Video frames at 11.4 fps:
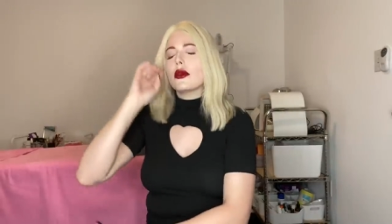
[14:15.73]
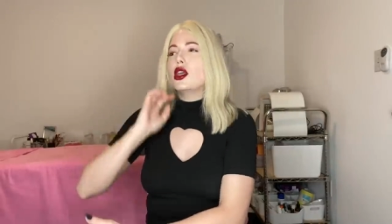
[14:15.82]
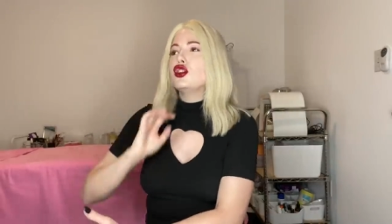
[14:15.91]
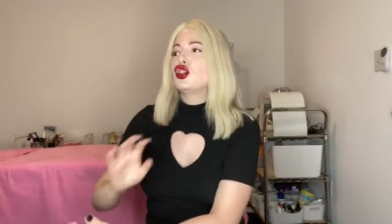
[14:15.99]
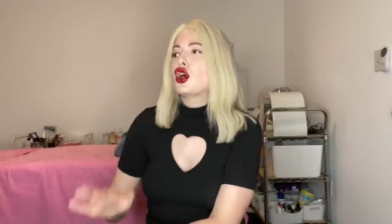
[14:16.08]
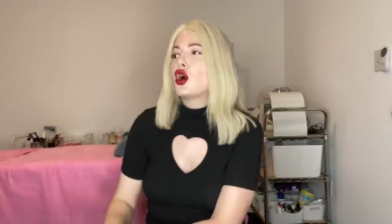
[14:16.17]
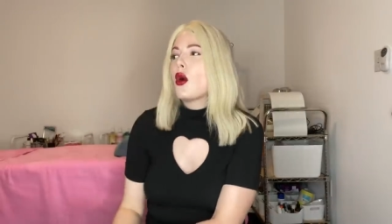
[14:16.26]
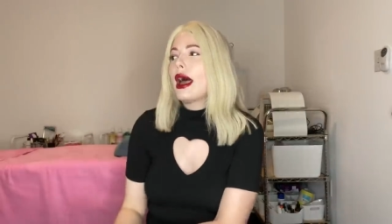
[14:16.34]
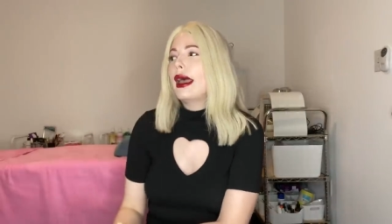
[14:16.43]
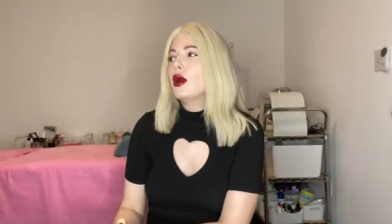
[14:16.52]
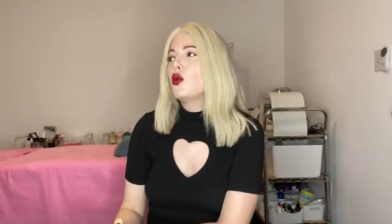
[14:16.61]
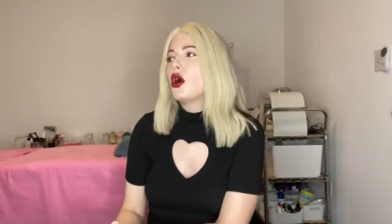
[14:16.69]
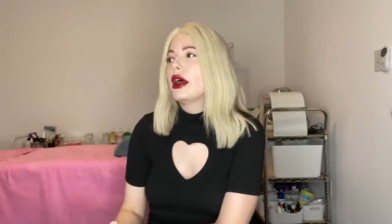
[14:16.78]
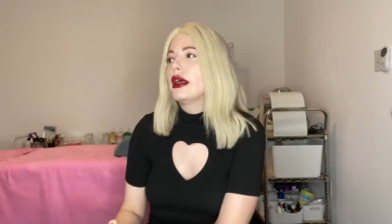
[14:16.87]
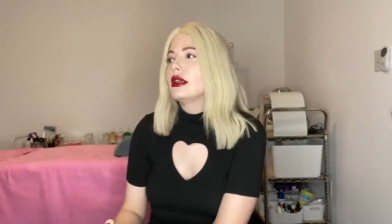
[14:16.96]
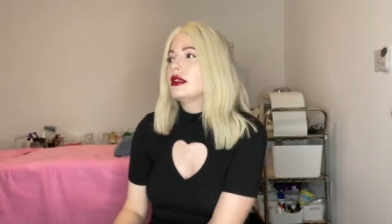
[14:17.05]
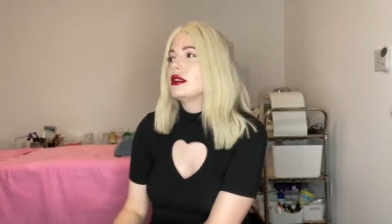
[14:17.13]
So I
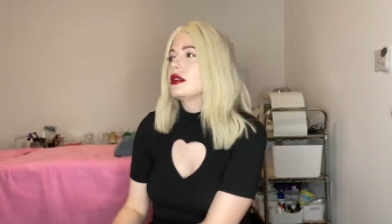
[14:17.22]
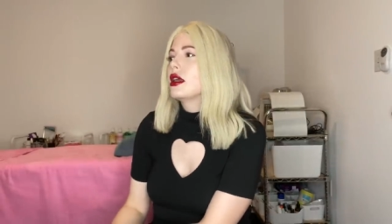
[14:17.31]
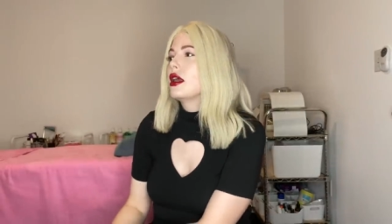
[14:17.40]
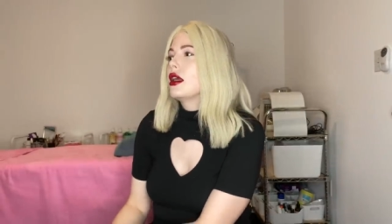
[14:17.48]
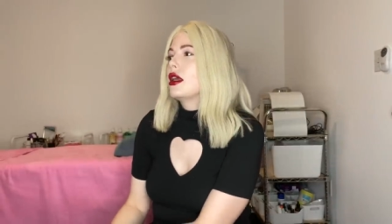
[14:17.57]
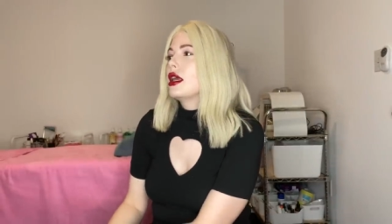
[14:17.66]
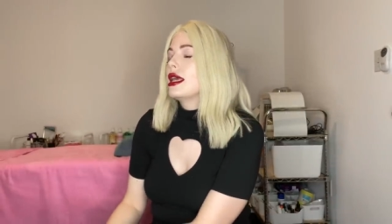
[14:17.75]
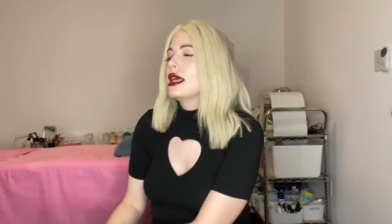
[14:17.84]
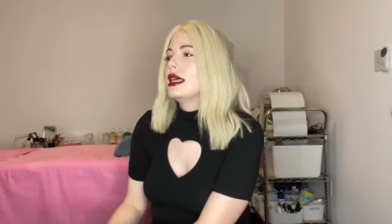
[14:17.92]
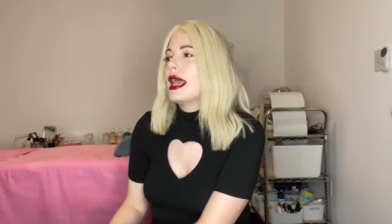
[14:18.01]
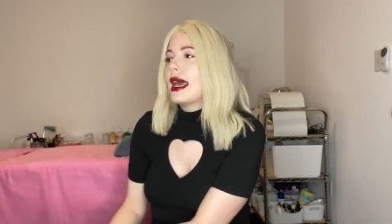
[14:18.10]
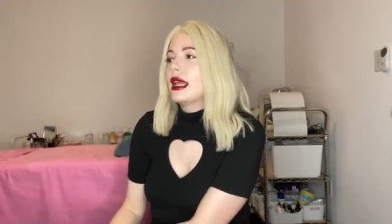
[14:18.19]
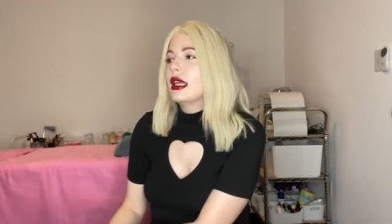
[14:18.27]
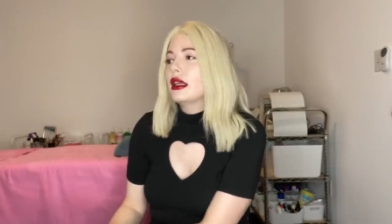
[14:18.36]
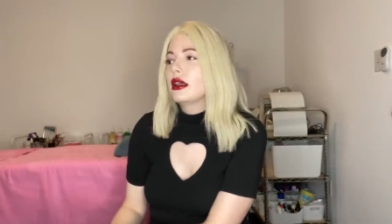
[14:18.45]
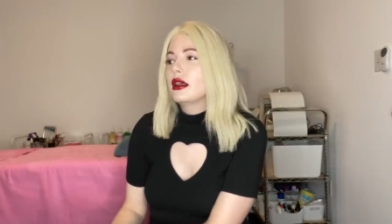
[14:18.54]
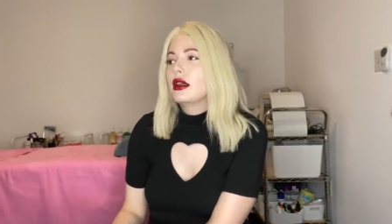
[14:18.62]
was
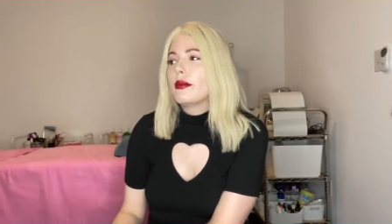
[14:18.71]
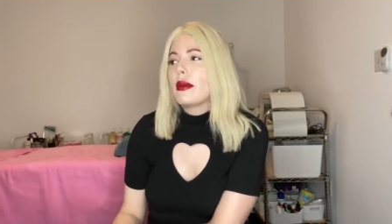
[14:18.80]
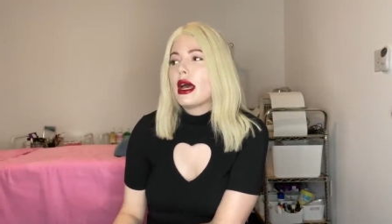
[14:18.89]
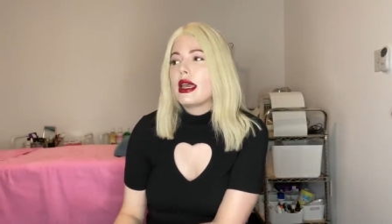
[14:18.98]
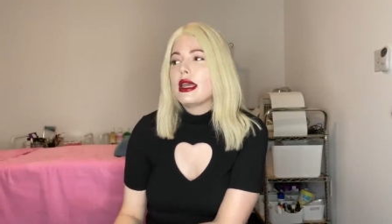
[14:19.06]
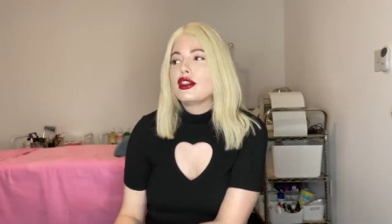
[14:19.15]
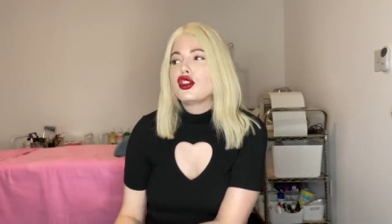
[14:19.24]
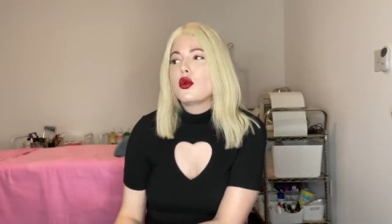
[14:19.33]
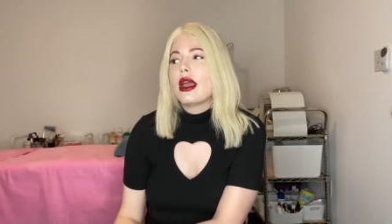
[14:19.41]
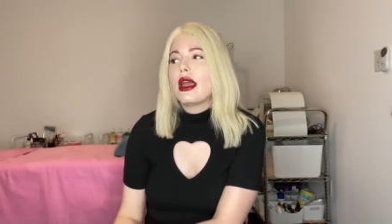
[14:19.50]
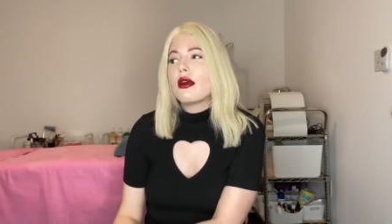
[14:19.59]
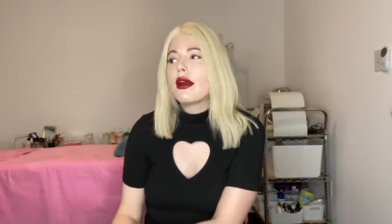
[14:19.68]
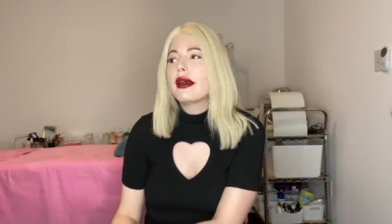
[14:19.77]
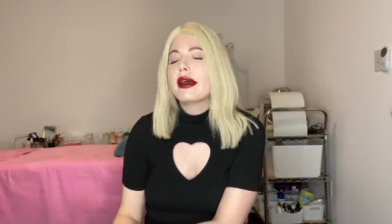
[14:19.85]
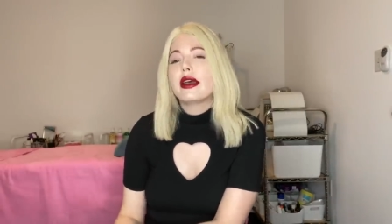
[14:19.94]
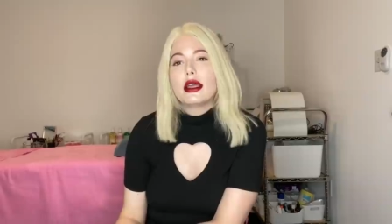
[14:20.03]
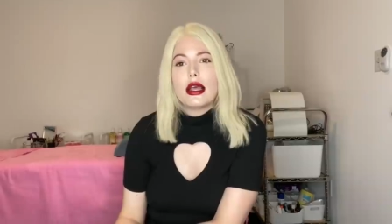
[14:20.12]
getting my, so Erica
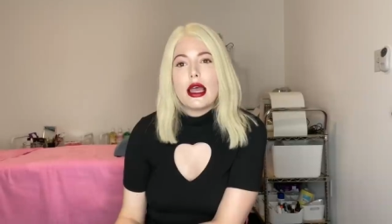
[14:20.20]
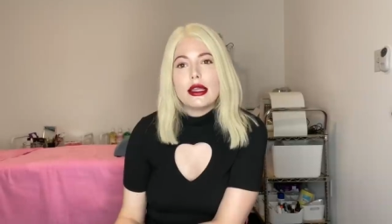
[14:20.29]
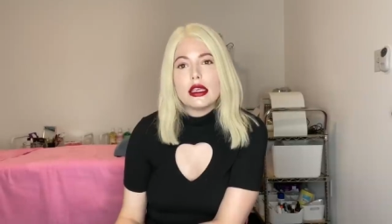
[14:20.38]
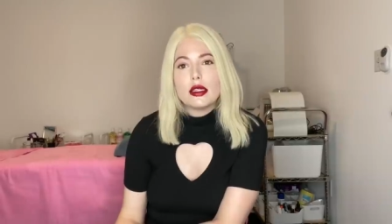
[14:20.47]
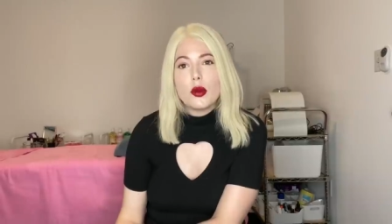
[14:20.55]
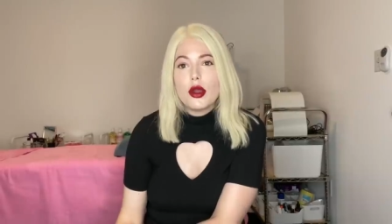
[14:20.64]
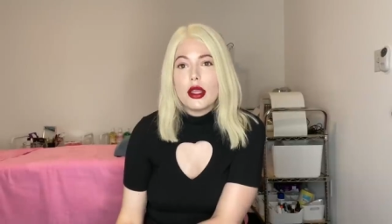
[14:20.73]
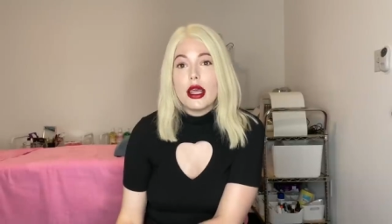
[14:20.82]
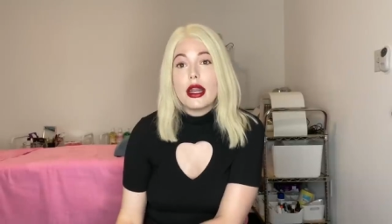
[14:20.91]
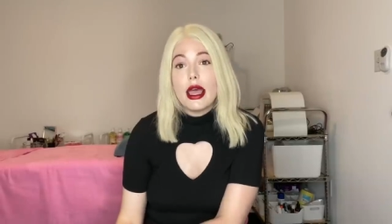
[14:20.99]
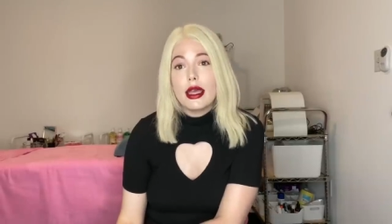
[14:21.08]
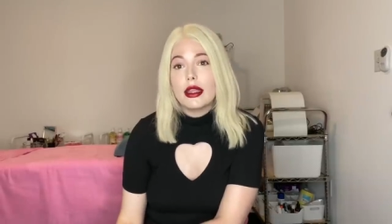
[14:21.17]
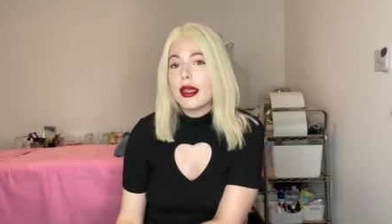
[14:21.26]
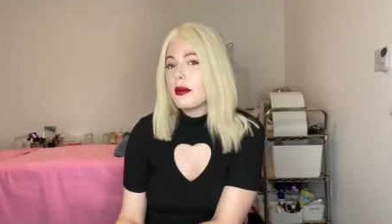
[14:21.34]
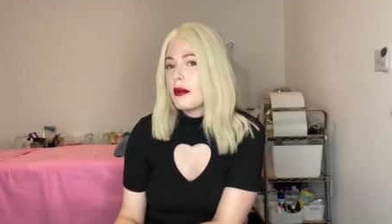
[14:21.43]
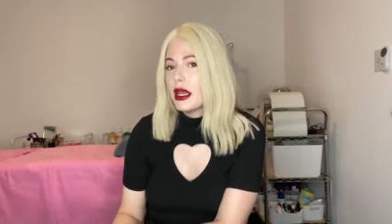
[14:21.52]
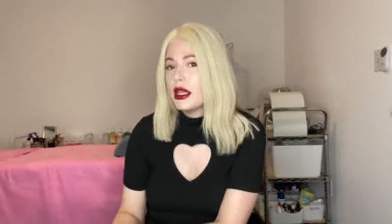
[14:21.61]
and I at this point had had
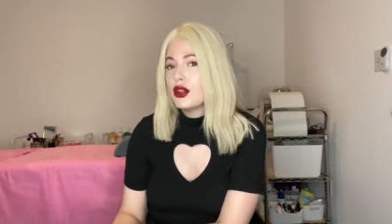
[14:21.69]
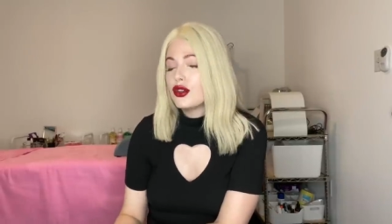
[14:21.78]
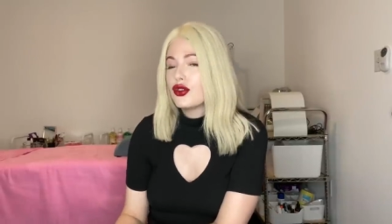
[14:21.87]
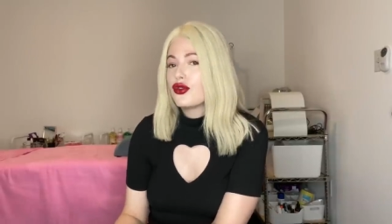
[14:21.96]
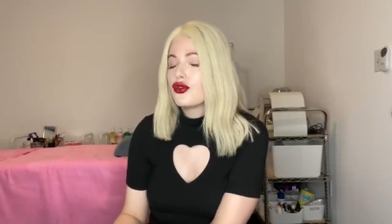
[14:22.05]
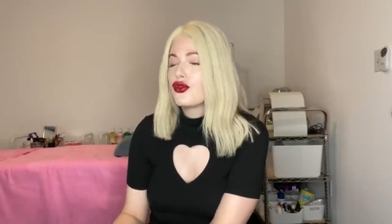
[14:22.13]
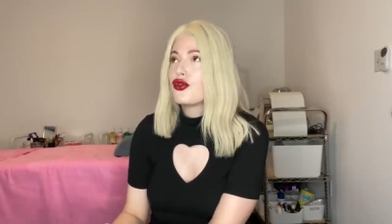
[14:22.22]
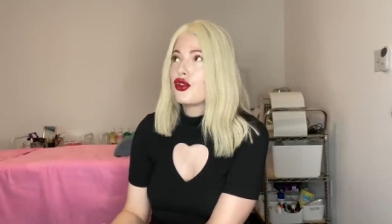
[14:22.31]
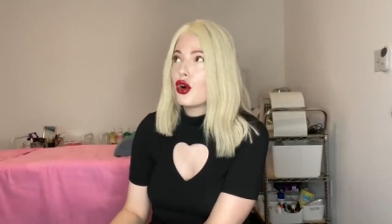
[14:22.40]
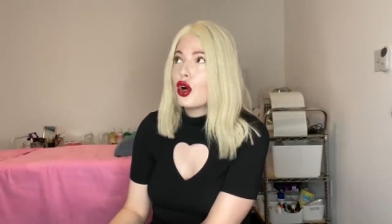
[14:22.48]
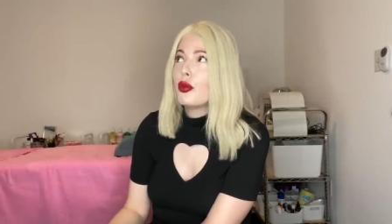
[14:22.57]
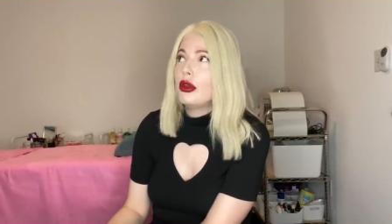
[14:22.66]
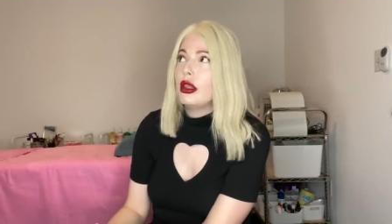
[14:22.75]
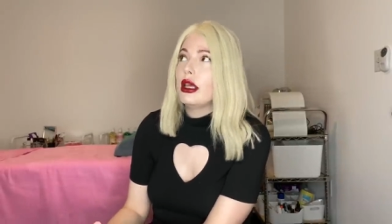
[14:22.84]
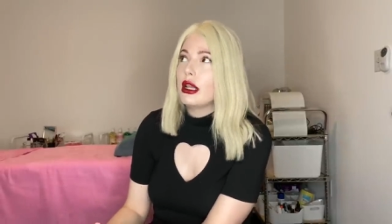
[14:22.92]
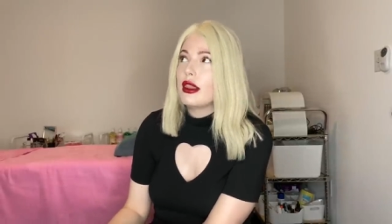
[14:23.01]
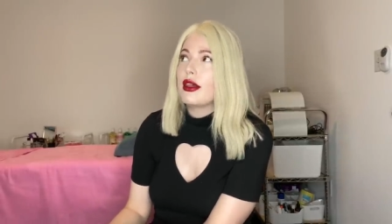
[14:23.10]
like many
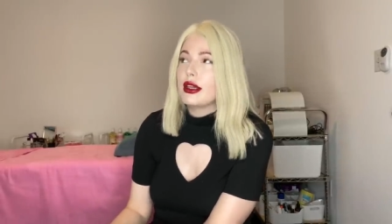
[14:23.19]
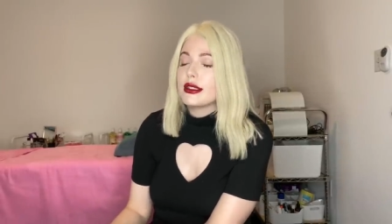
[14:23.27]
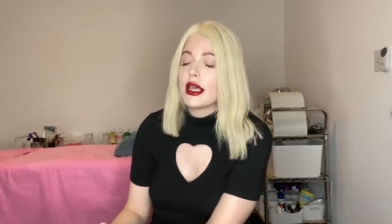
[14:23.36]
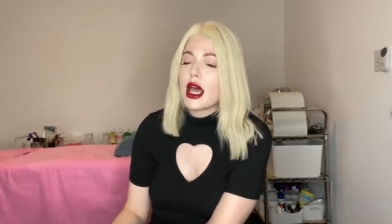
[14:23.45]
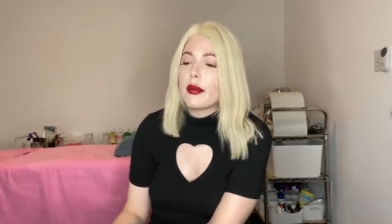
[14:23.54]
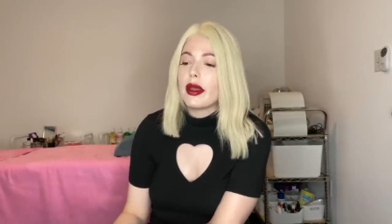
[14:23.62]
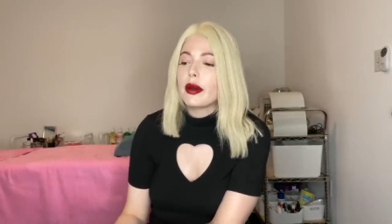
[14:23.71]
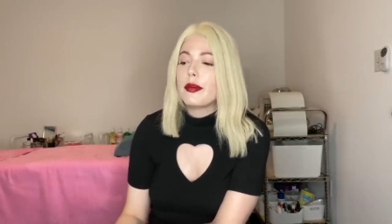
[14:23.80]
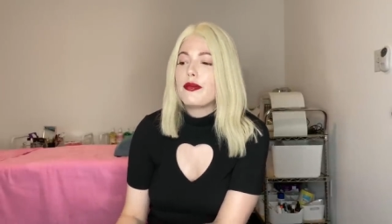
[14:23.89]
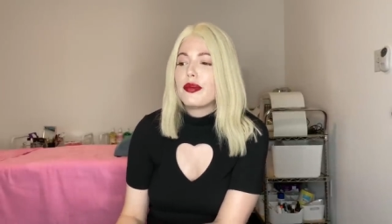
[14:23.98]
turbulent things happen.